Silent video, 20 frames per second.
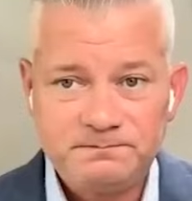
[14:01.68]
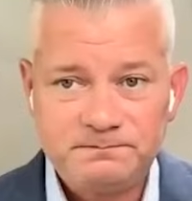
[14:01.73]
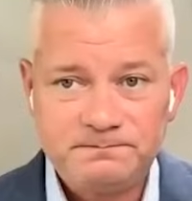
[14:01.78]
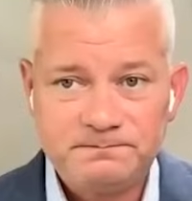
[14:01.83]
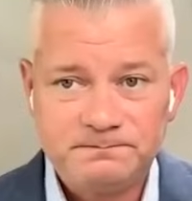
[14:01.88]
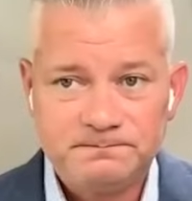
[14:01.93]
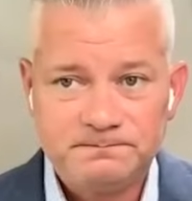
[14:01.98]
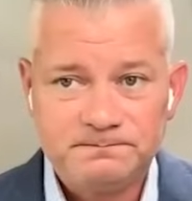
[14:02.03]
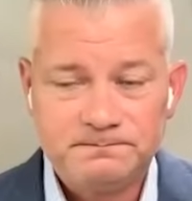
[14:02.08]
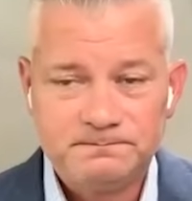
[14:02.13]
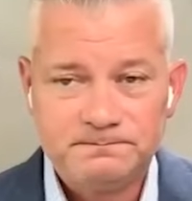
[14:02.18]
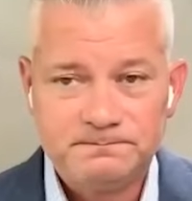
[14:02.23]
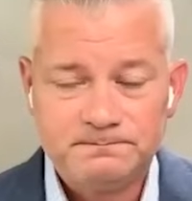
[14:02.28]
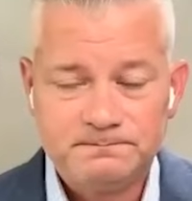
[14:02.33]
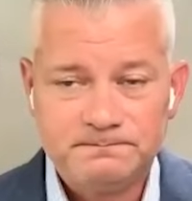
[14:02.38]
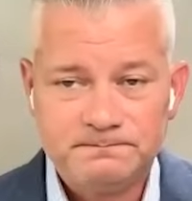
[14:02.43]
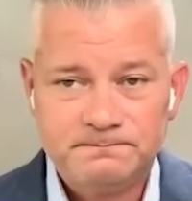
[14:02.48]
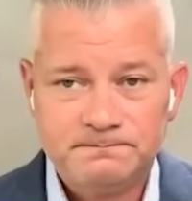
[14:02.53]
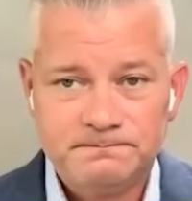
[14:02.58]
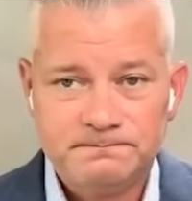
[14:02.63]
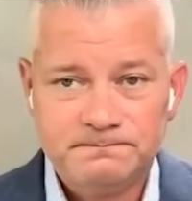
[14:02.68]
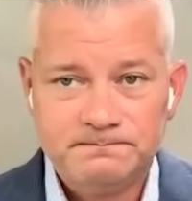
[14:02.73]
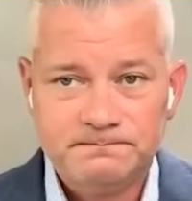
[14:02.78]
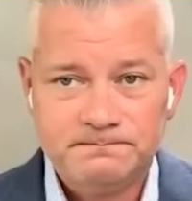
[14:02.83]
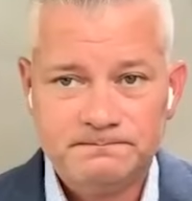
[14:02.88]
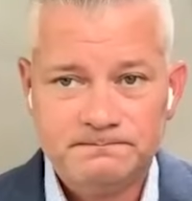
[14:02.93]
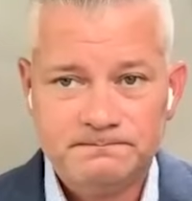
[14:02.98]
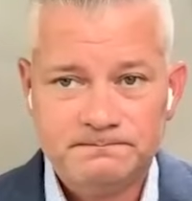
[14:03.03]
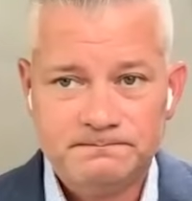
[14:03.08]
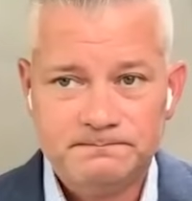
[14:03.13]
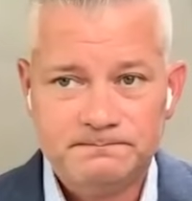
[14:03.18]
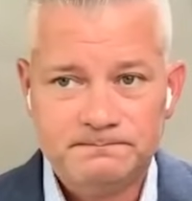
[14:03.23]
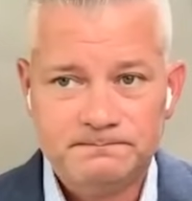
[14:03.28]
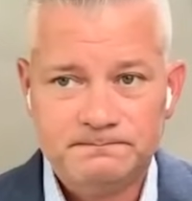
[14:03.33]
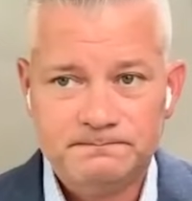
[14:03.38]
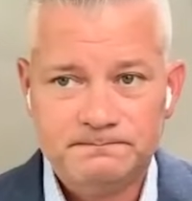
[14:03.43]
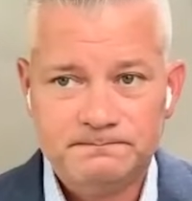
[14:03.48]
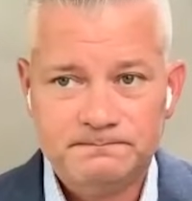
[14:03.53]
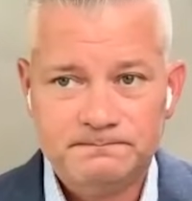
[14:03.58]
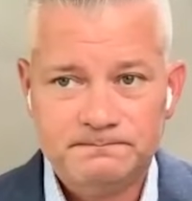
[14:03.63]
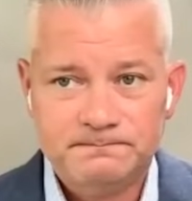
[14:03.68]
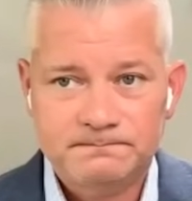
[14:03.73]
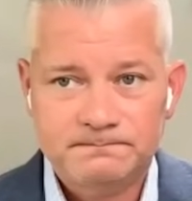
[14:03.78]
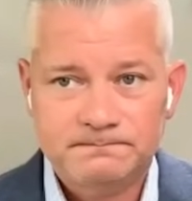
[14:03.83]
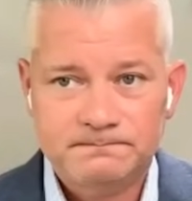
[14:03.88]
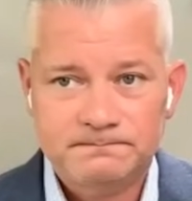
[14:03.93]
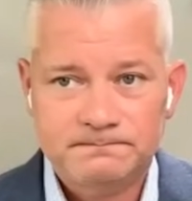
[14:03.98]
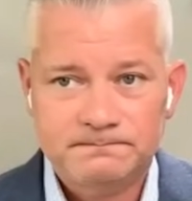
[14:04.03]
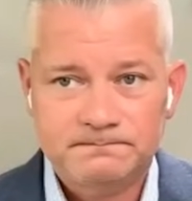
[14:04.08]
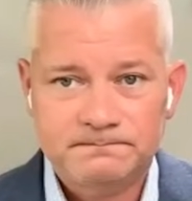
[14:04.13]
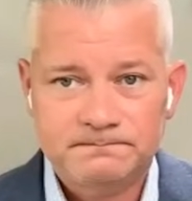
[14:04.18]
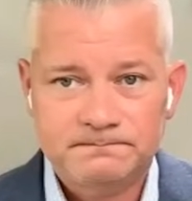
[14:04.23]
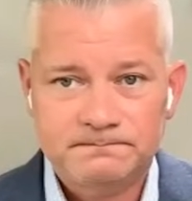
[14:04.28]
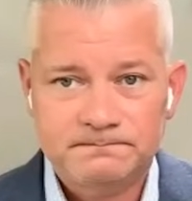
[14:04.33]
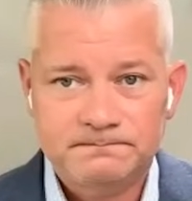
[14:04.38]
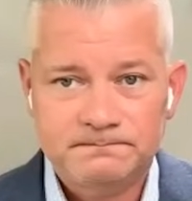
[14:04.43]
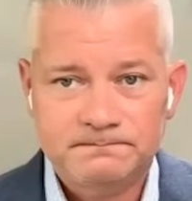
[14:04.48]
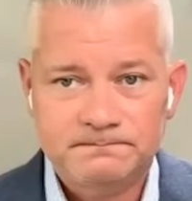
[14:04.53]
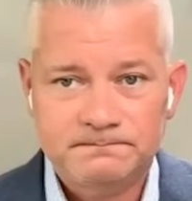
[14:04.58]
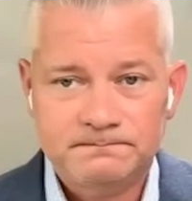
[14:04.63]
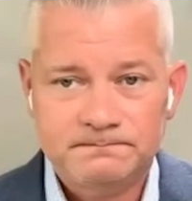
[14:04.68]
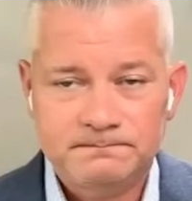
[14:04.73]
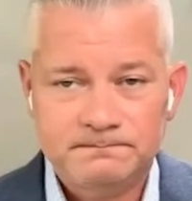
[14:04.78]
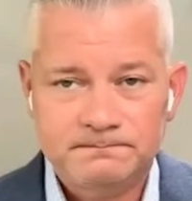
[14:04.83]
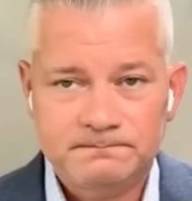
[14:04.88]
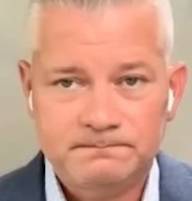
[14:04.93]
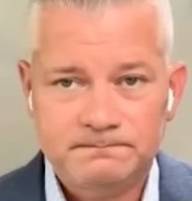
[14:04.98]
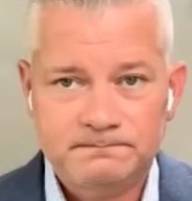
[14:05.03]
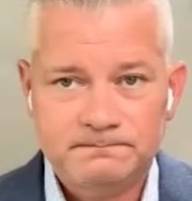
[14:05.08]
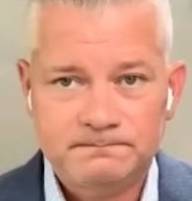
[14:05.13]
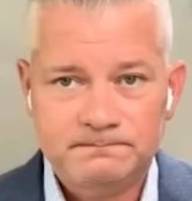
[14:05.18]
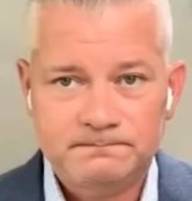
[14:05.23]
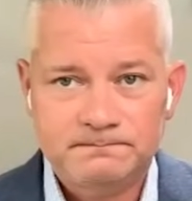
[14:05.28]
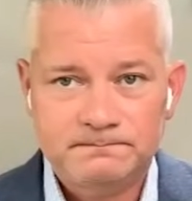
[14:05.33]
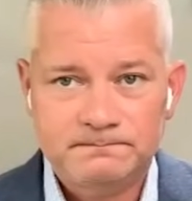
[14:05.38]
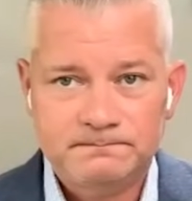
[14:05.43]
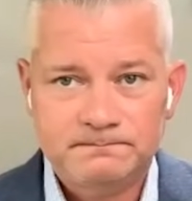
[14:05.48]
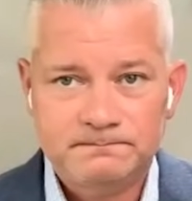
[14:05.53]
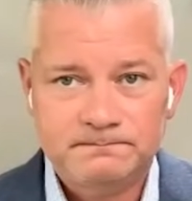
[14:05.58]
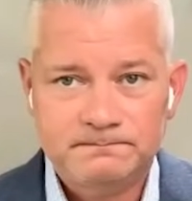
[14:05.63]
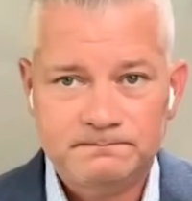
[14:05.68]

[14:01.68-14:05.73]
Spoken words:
No words are spoken by the person on screen.